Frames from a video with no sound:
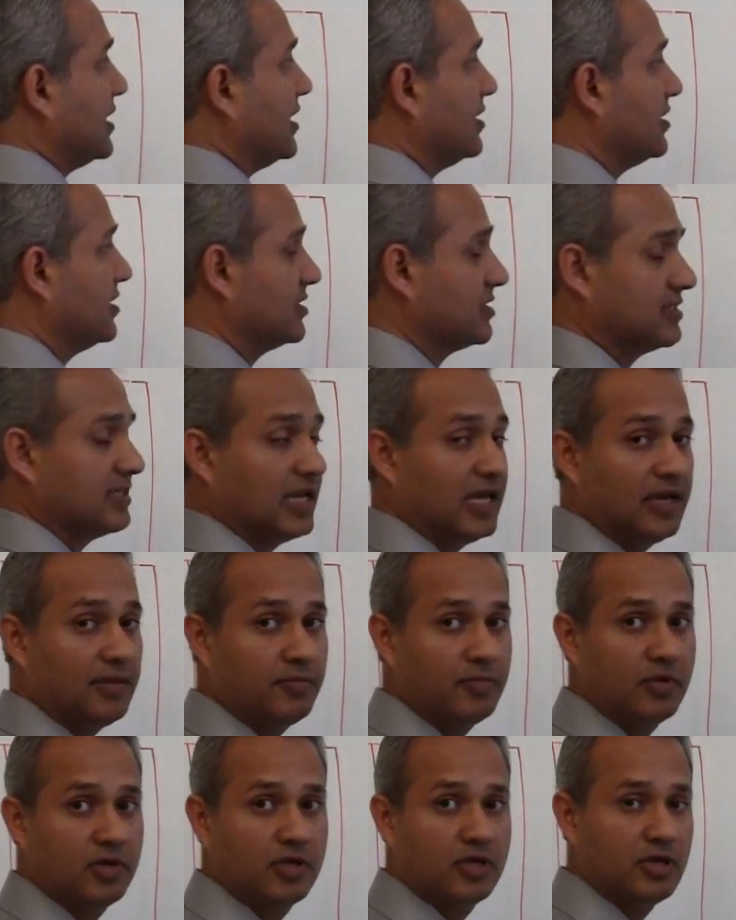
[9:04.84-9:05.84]
stayed the
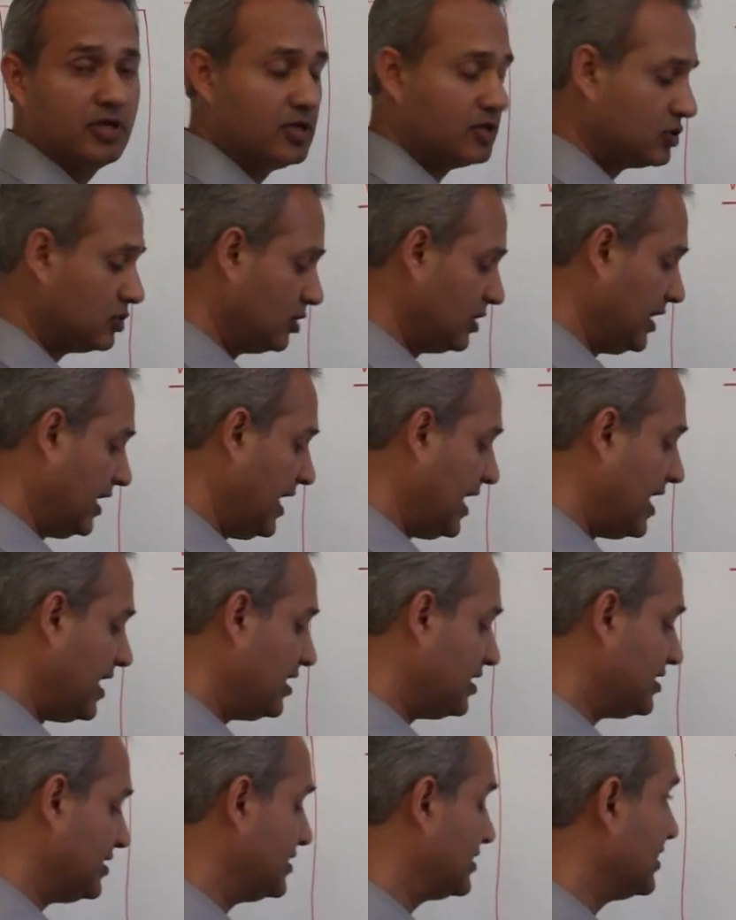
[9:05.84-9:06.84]
same so the
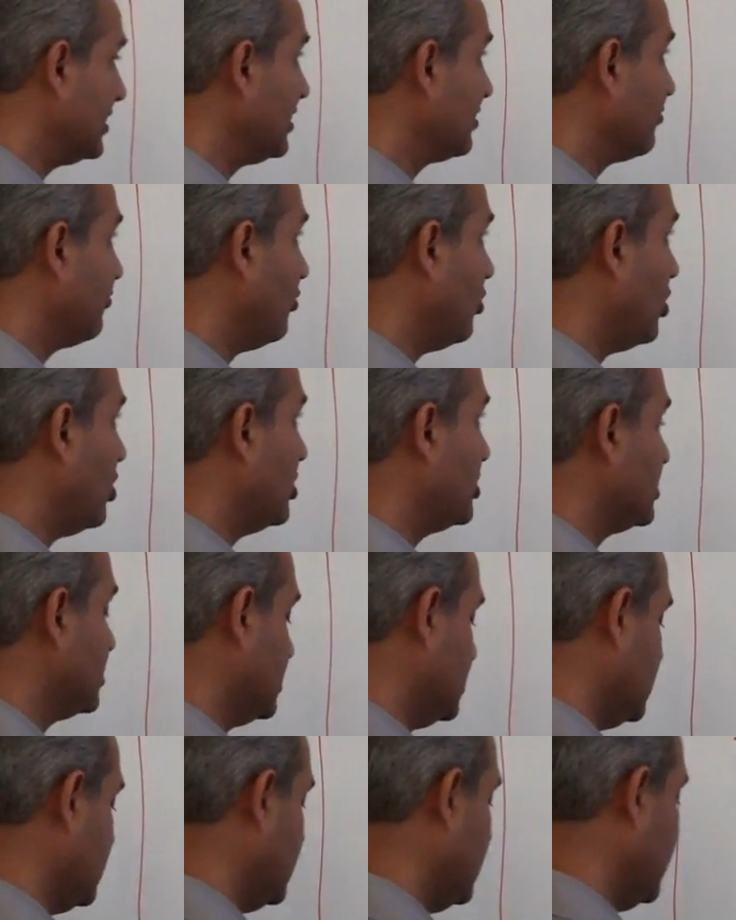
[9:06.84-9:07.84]
end result was